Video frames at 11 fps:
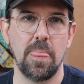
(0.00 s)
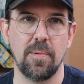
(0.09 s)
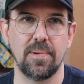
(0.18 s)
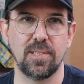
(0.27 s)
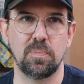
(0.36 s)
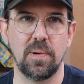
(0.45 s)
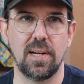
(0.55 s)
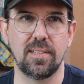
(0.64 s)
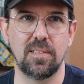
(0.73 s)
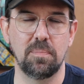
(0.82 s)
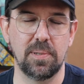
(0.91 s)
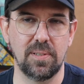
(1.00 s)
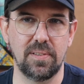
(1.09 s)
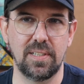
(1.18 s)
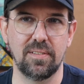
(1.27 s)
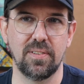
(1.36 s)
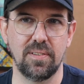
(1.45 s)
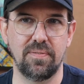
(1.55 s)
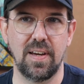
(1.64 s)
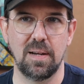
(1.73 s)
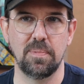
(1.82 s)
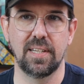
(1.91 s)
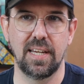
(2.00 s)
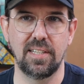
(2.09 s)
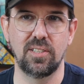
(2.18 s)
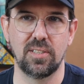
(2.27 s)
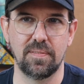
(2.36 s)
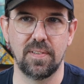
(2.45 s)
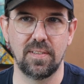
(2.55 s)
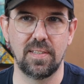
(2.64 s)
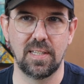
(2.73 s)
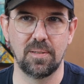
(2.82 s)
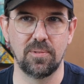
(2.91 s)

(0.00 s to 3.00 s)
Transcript: the responsibility for the fabrication of the thing